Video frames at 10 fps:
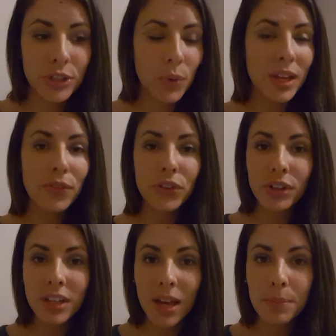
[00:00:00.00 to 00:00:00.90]
So if
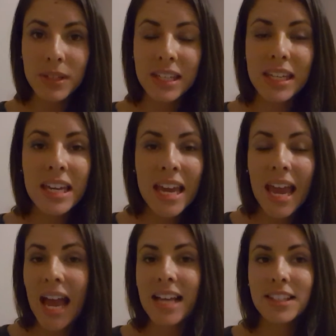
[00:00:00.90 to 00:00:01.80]
your company
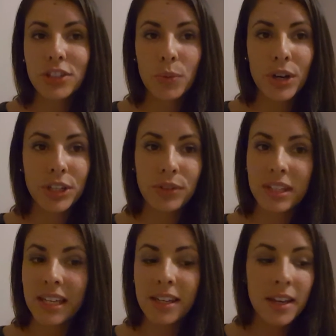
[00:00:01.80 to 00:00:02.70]
has it to where you
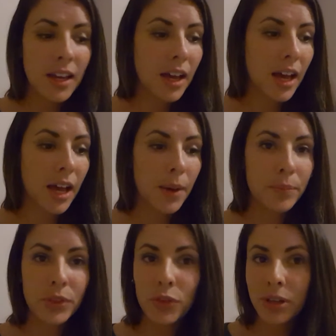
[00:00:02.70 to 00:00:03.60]
need
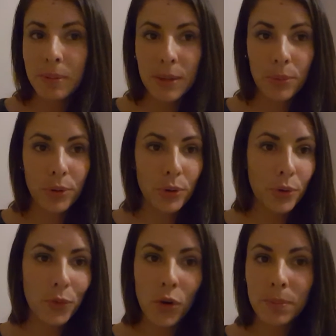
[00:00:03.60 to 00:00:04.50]
3 people
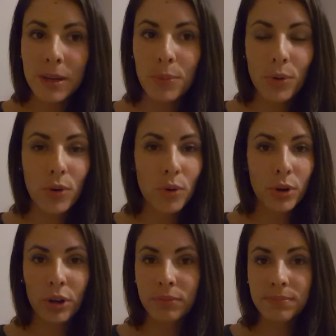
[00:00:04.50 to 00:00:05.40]
or 4 people
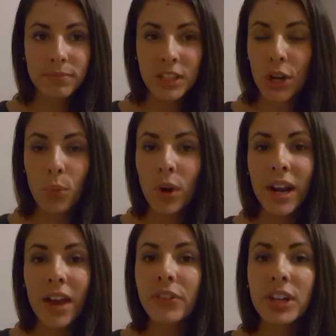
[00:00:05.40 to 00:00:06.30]
or,
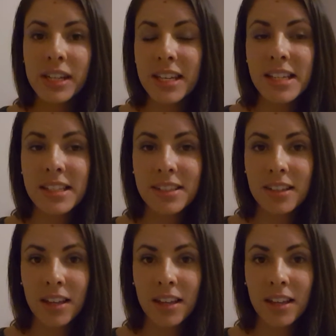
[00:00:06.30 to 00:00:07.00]
whatever it is,